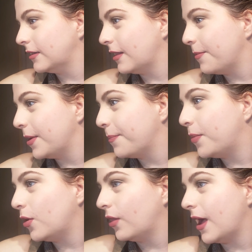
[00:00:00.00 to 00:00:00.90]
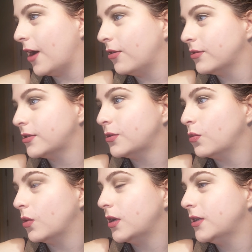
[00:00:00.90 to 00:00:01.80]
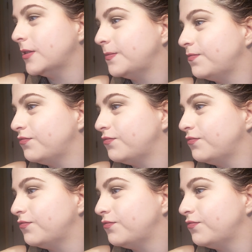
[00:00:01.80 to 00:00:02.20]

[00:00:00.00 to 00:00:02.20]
let me pull out one.